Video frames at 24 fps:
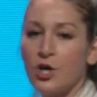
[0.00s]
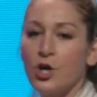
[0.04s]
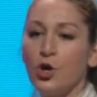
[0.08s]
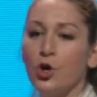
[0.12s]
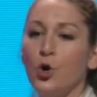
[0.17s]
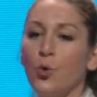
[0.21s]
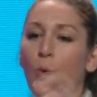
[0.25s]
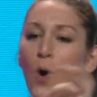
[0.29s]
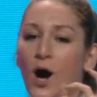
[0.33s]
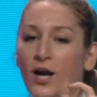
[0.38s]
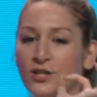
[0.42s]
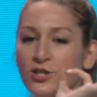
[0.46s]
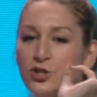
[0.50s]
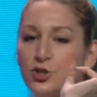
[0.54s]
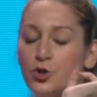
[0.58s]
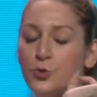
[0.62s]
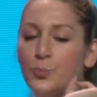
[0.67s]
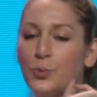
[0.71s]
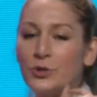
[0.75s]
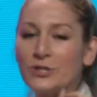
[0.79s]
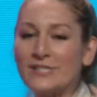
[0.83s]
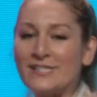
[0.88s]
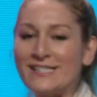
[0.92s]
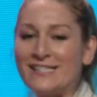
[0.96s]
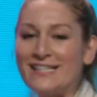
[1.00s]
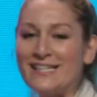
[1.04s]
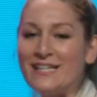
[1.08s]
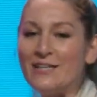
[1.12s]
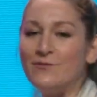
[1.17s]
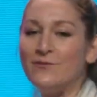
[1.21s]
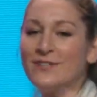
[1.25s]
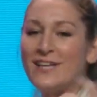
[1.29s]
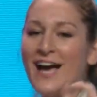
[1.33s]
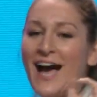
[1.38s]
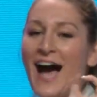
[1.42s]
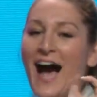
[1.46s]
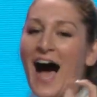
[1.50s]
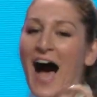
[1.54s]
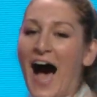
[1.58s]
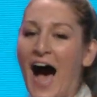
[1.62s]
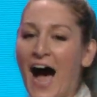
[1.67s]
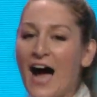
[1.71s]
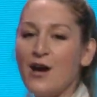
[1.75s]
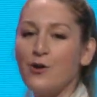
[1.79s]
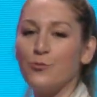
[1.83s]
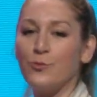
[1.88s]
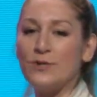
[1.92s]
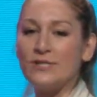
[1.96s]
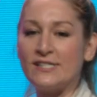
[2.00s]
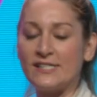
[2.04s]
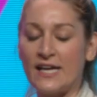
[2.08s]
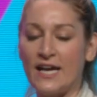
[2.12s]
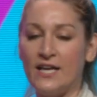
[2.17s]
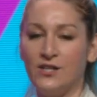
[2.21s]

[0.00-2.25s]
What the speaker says: who walked into perceived high-risk